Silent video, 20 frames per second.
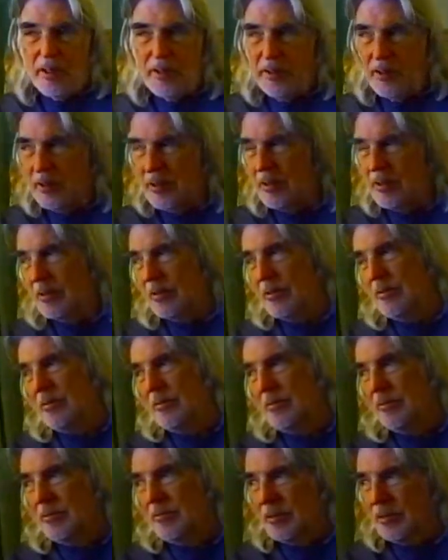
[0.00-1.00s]
Well, I think that
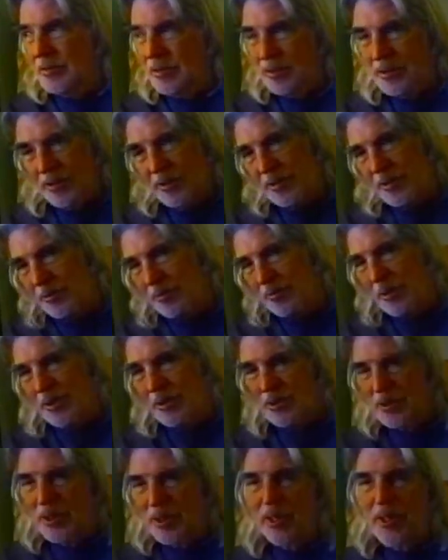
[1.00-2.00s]
physicians have
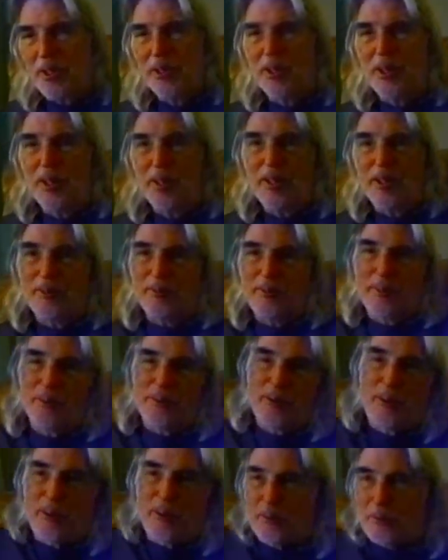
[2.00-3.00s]
been scared out of
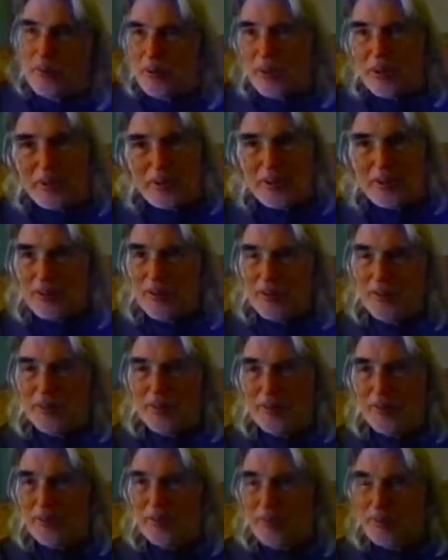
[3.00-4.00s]
the drug war.
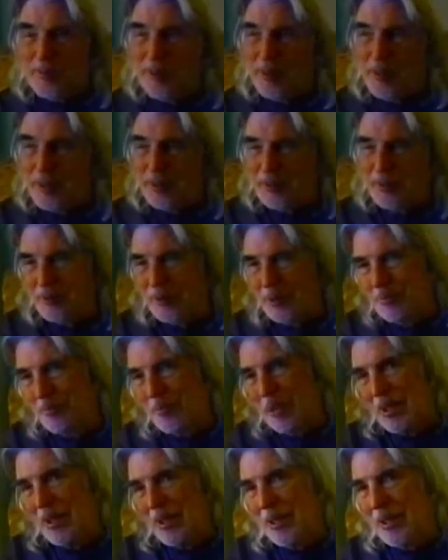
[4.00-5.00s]
Uh, actually,
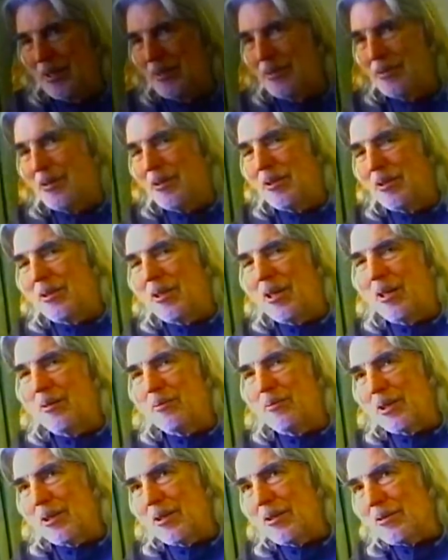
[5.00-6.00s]
it began a long
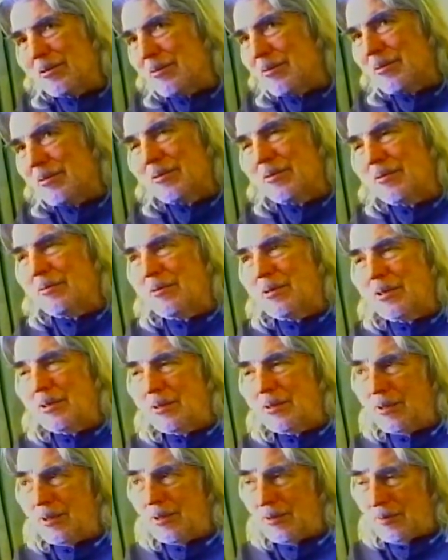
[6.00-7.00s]
time ago
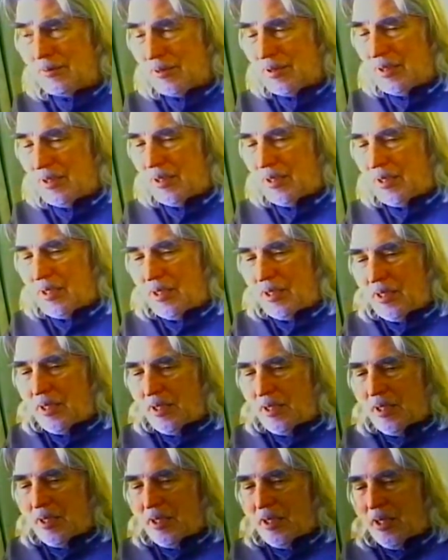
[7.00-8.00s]
when uh,
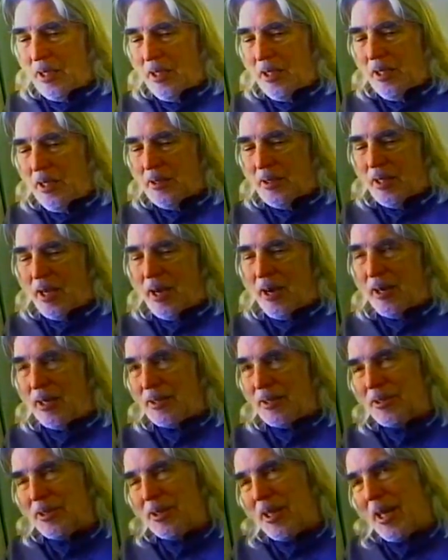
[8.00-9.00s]
the
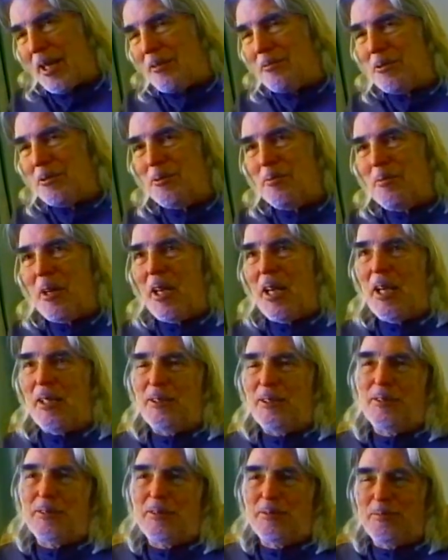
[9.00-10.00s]
Harrison Act was
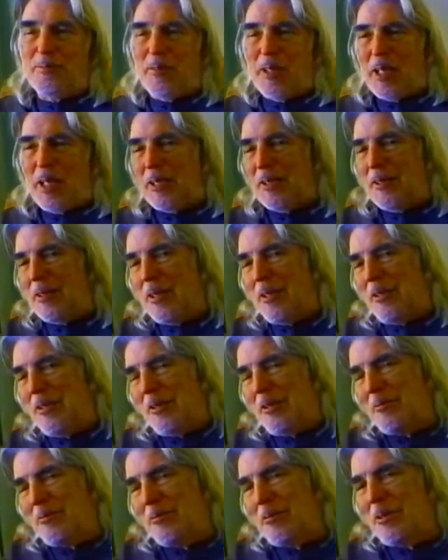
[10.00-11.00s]
passed back in
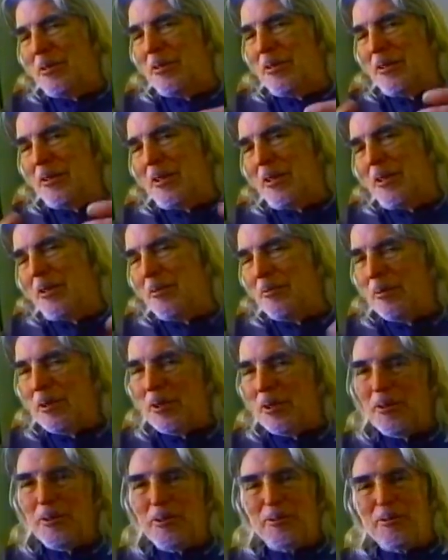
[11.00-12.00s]
1914. Not to
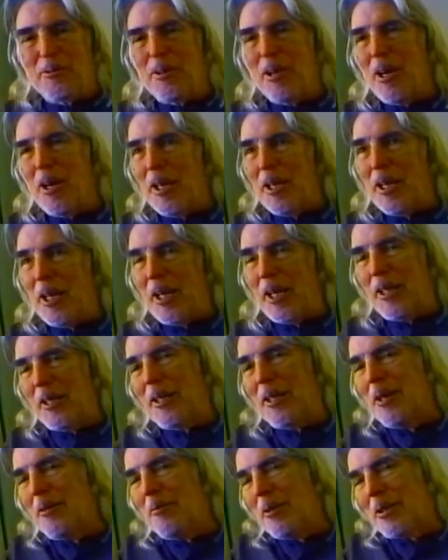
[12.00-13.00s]
be too dry and
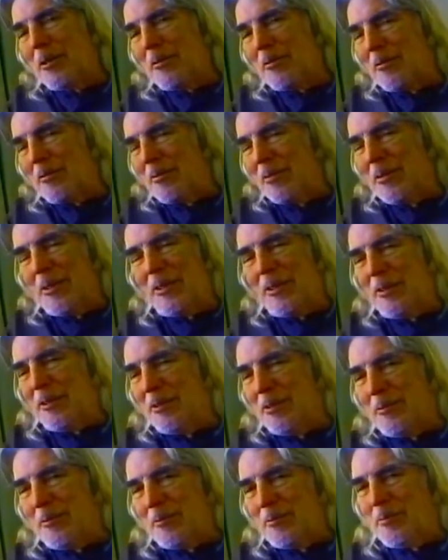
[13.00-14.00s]
academic,
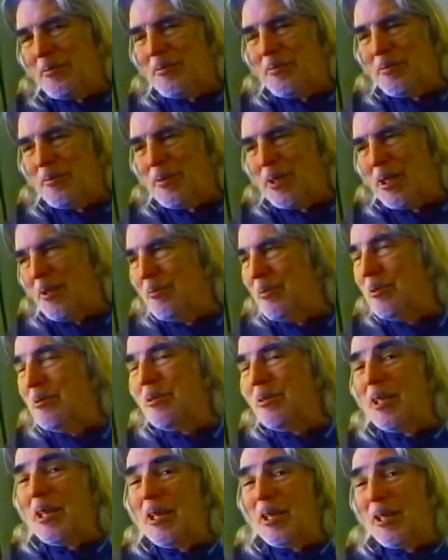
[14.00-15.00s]
uh, but I'm
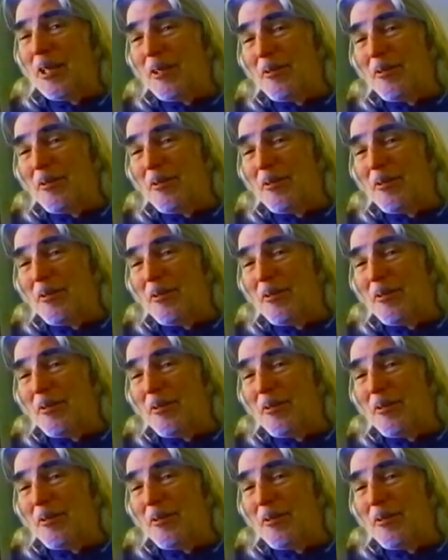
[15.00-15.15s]
doing